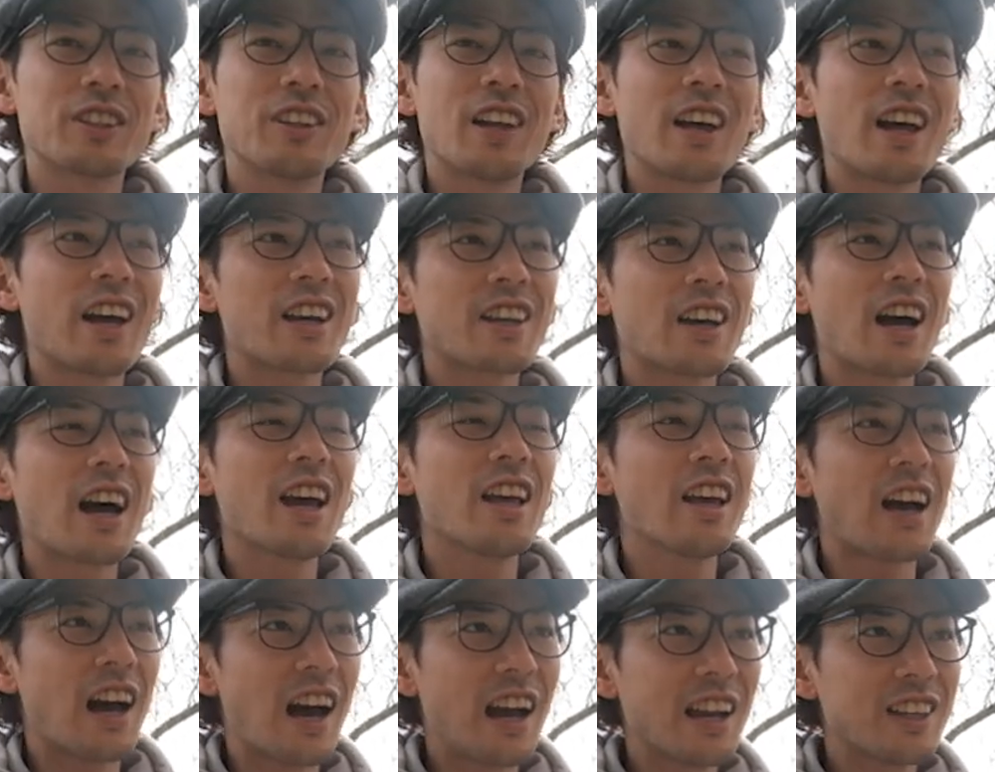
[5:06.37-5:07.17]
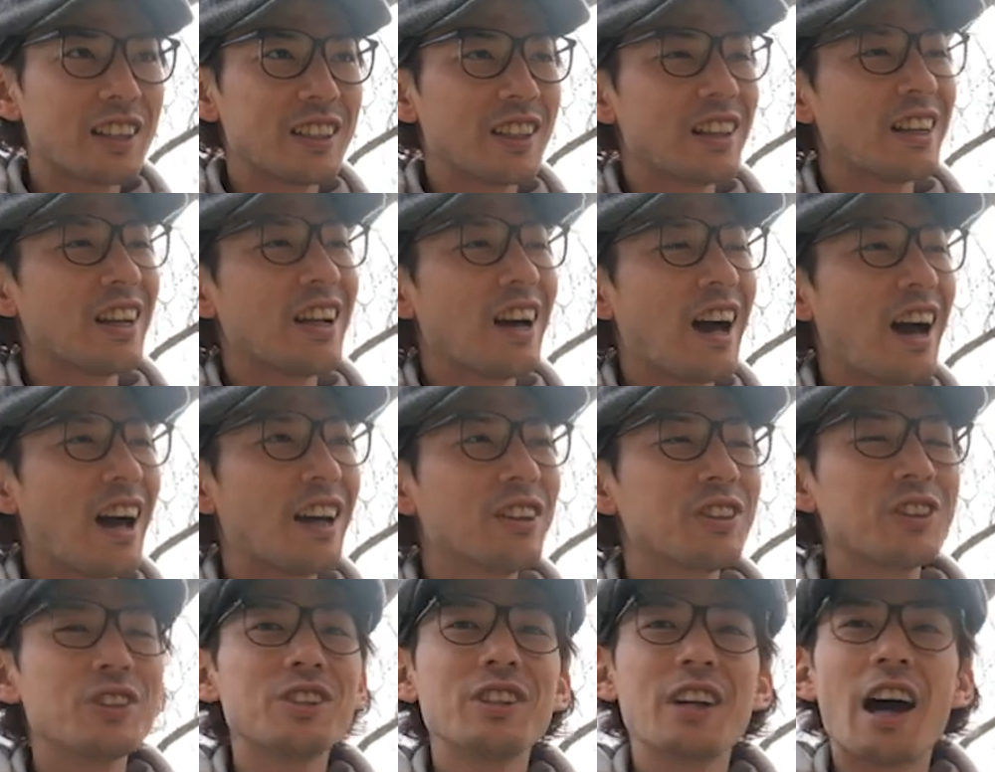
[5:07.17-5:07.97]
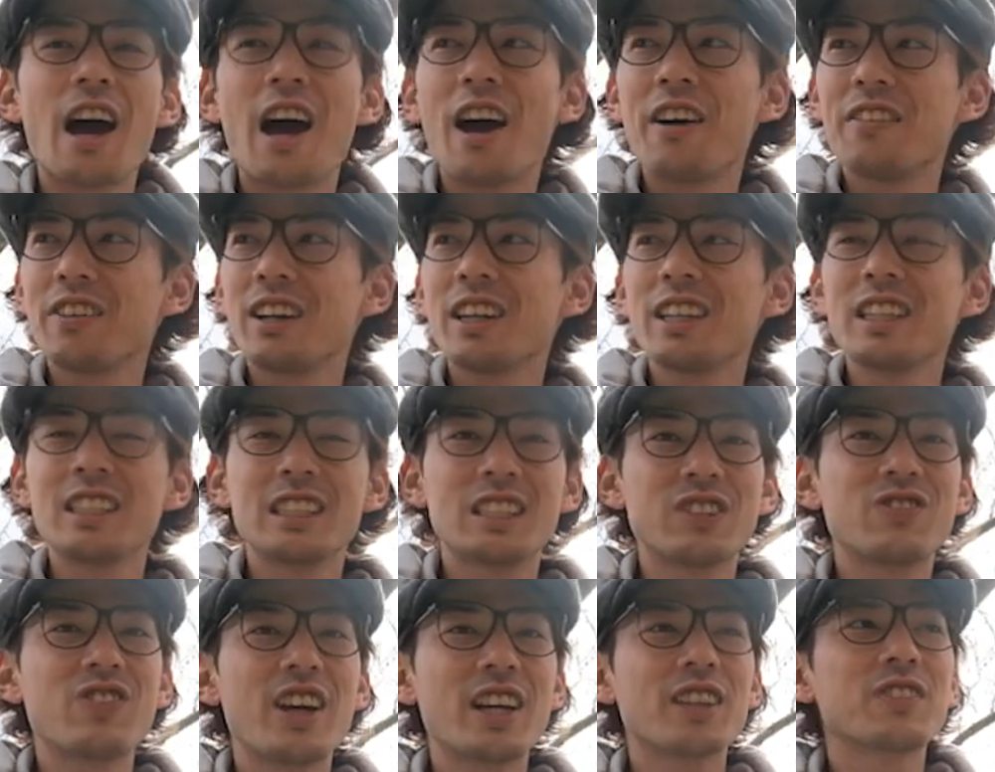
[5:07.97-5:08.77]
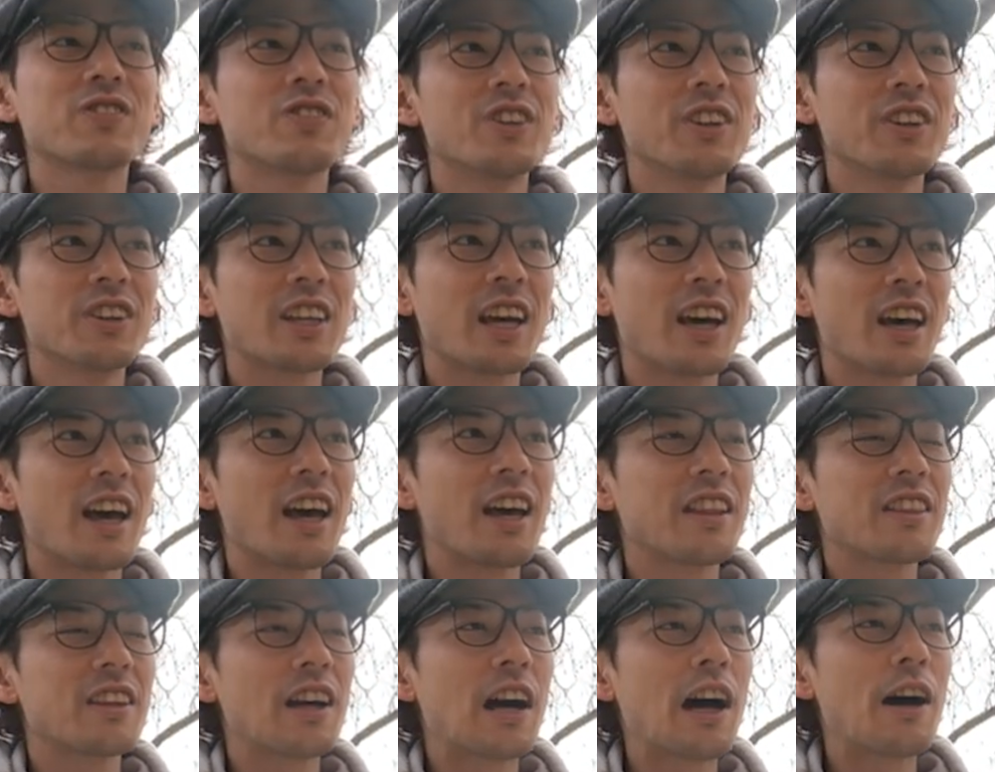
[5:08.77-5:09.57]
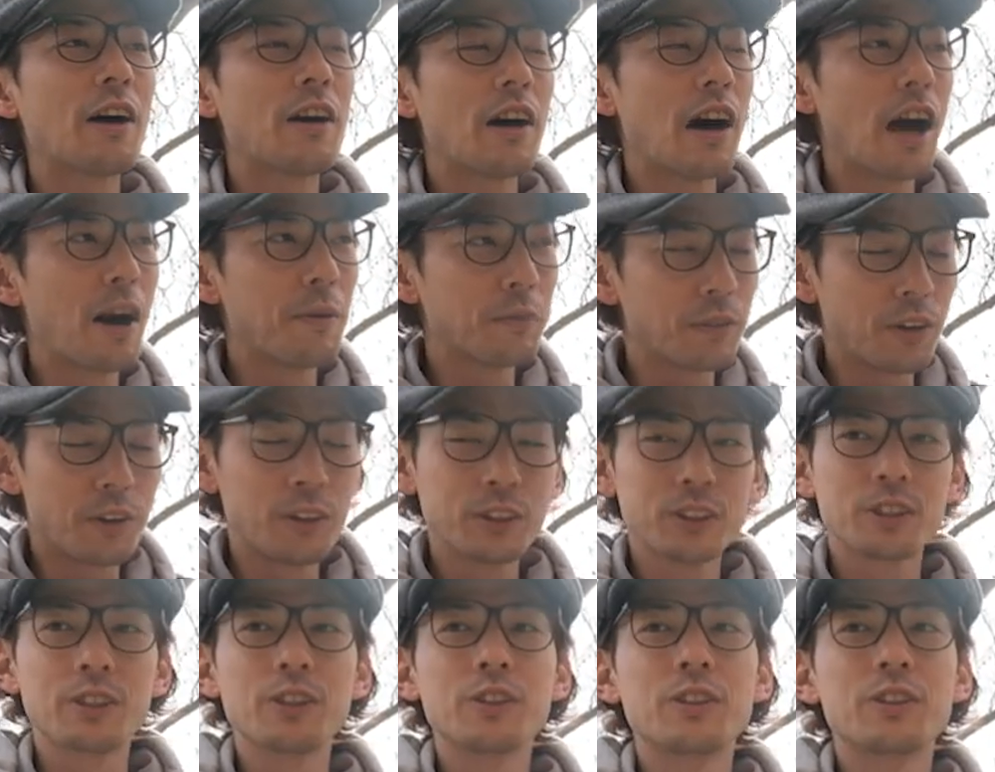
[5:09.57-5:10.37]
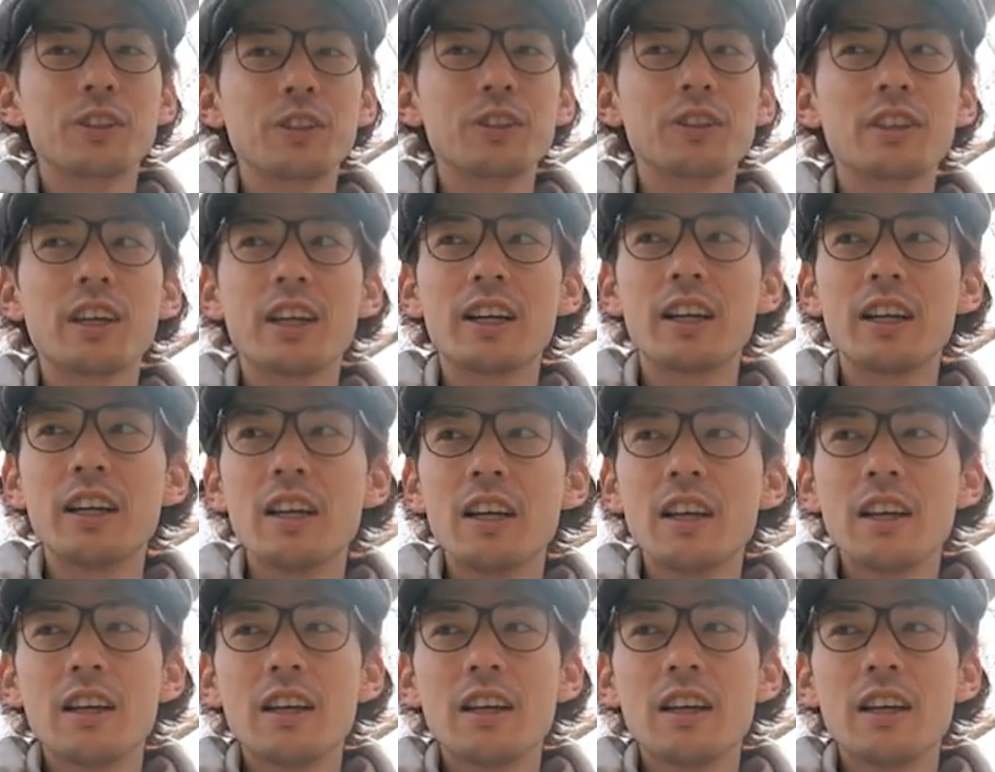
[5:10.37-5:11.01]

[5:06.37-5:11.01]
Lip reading: Like I do have a respect for that, and I'm also do the